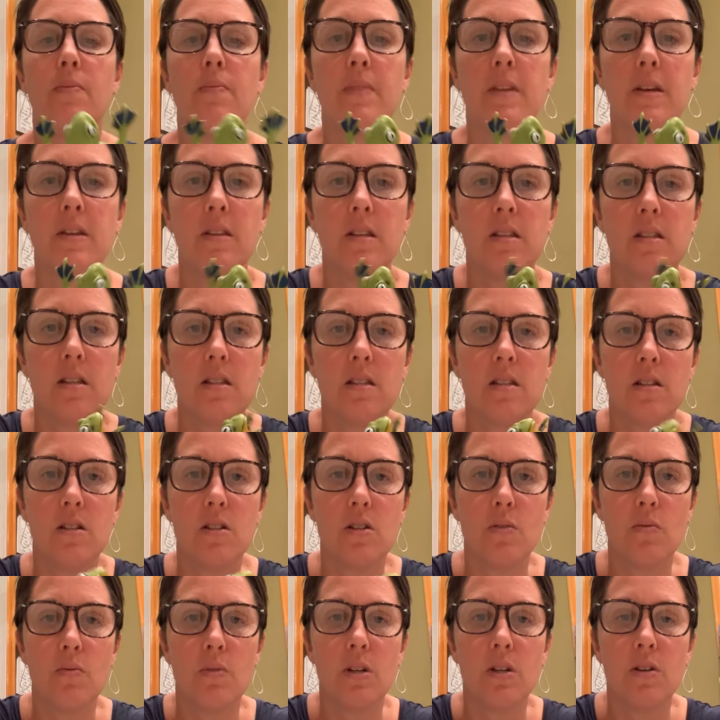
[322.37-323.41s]
Now this isn't
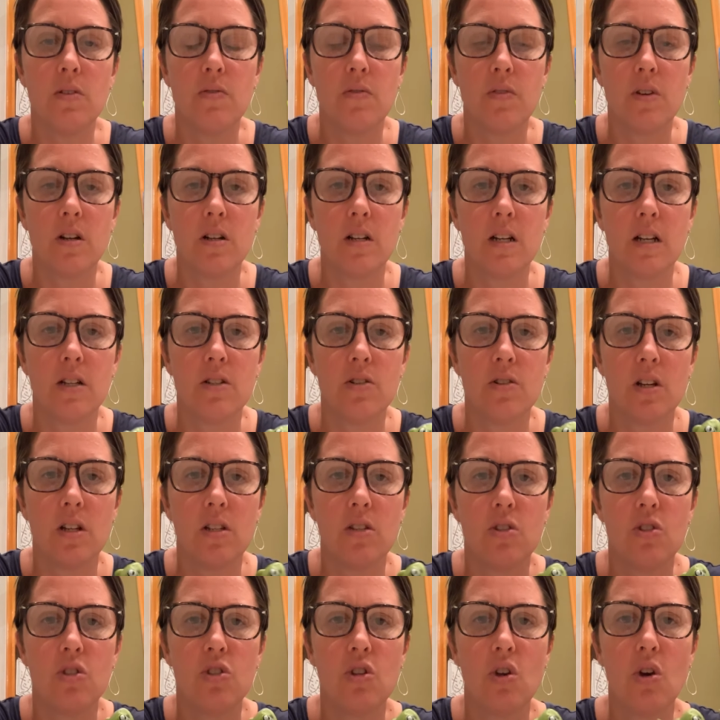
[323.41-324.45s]
a real frog. I tried
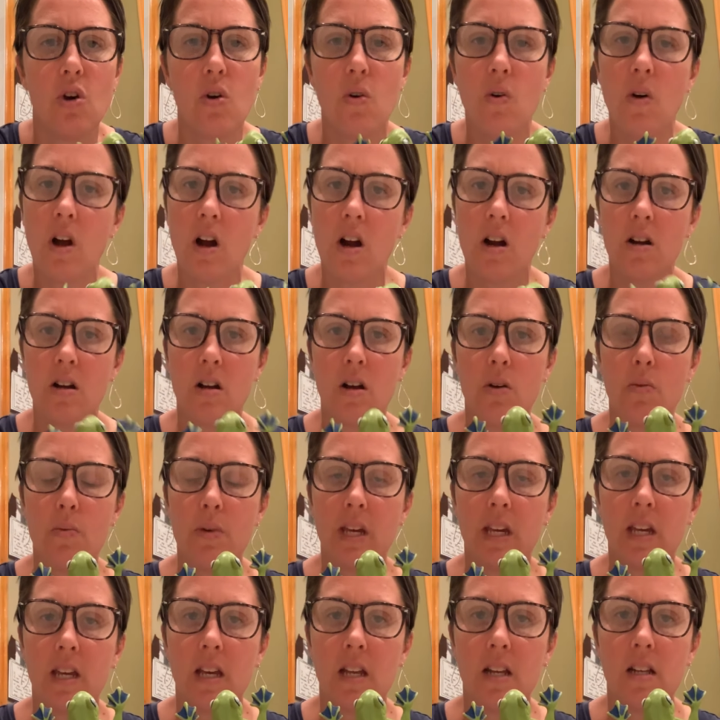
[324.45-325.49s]
so hard all
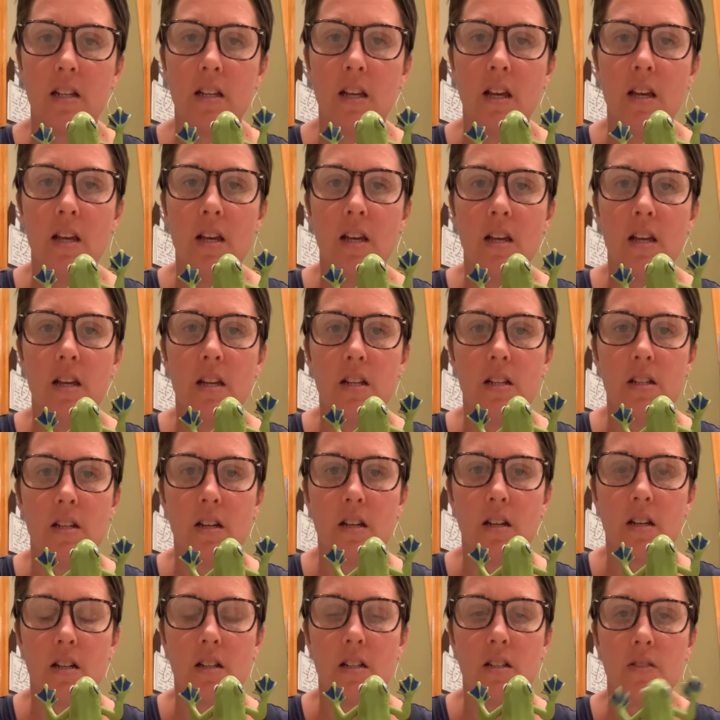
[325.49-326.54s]
weekend to
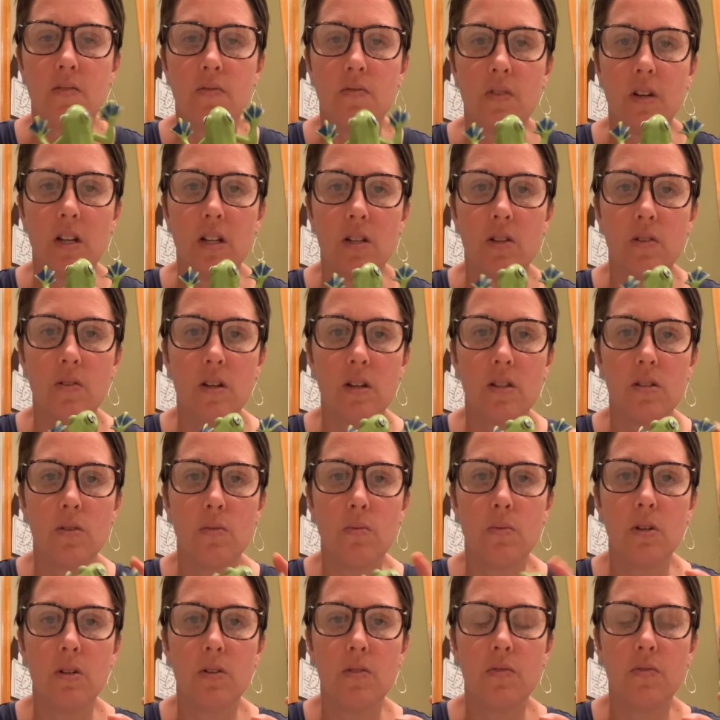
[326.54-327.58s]
hunt and find you guys a
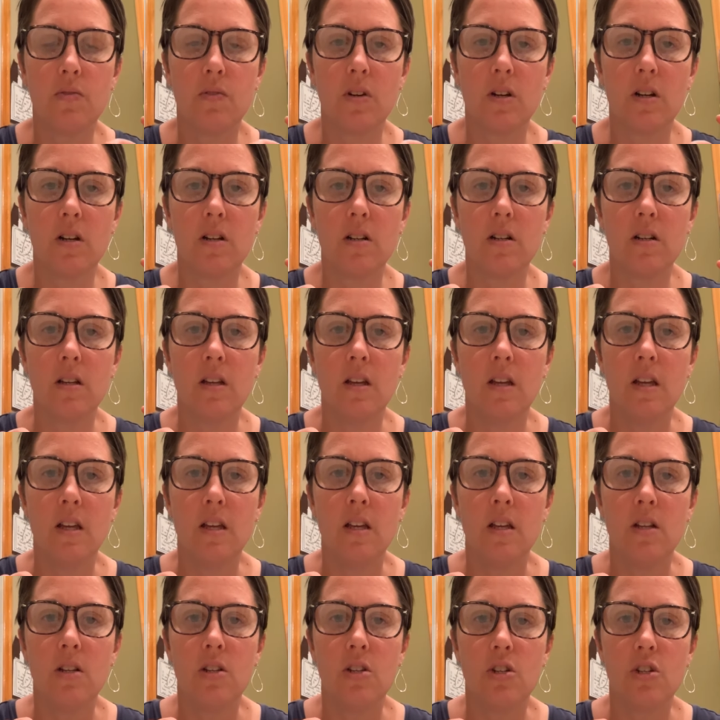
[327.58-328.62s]
real frog
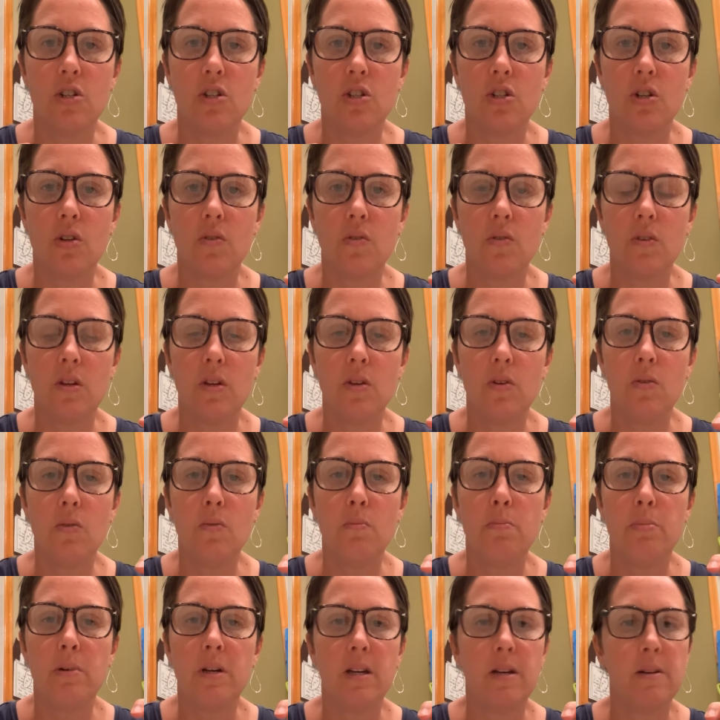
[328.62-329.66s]
to show you,
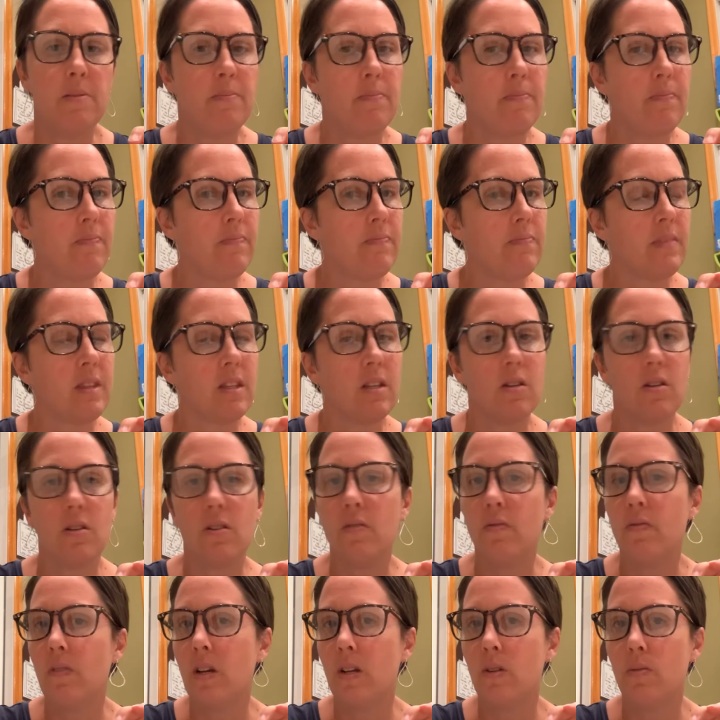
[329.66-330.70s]
but
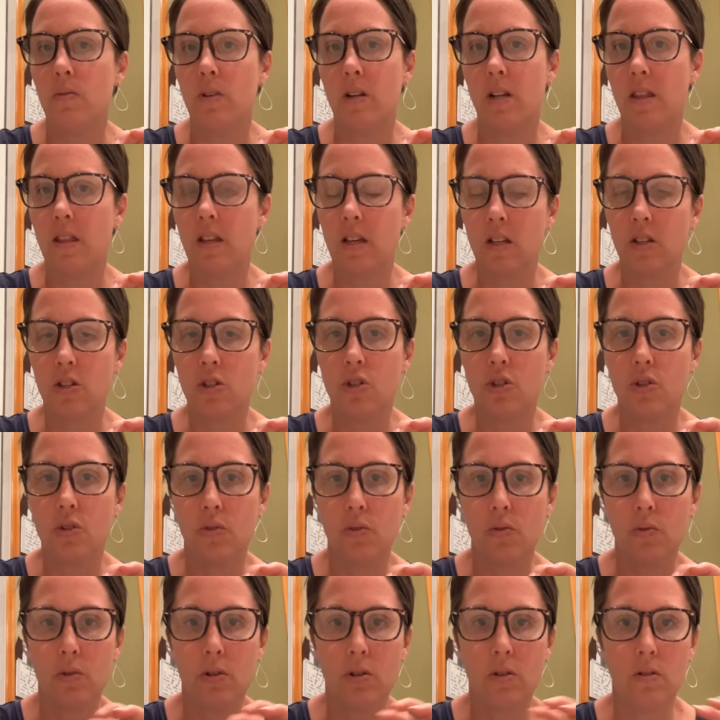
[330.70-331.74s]
couldn't find one. I think it's
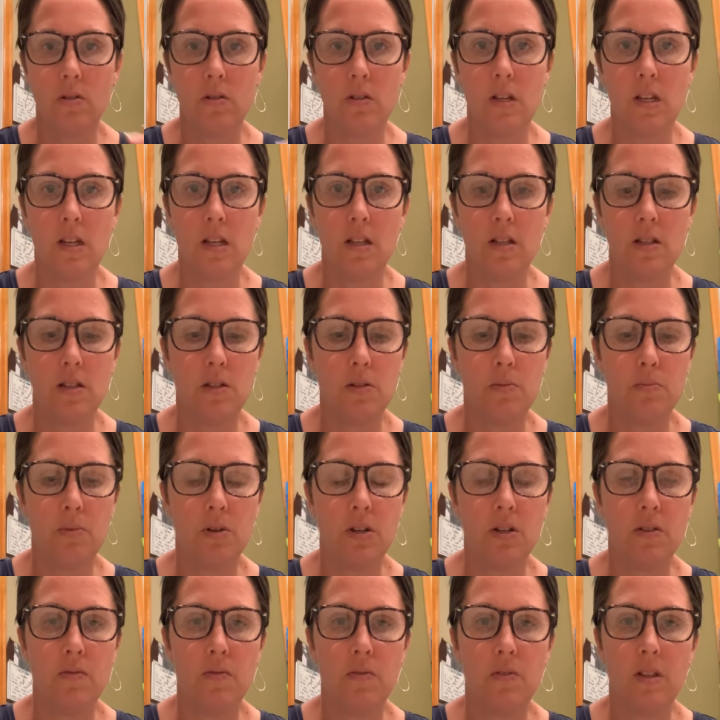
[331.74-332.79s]
too early in
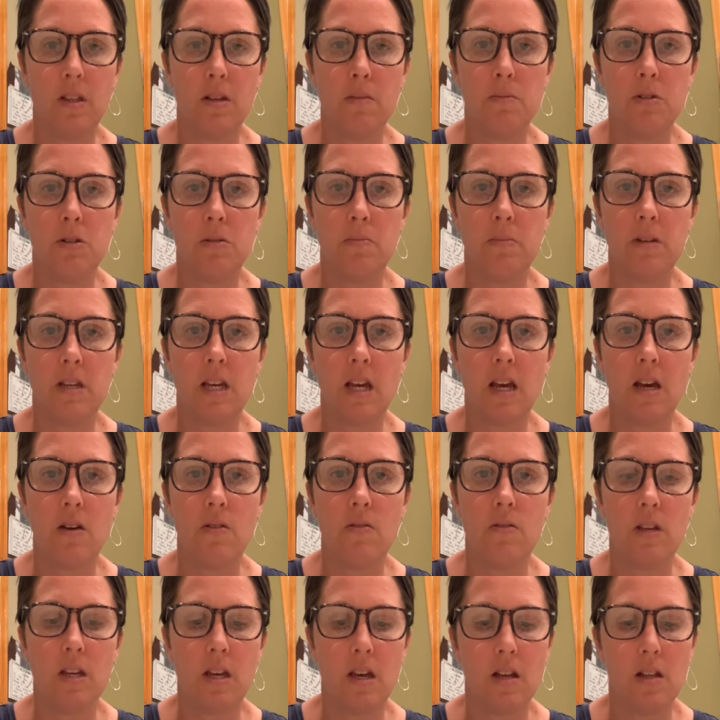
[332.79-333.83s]
spring for them to be
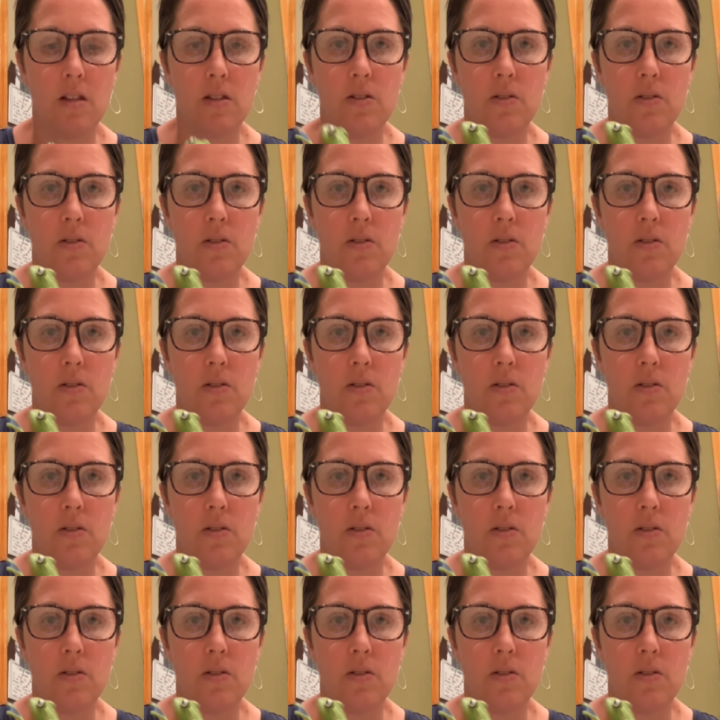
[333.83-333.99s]
out yet.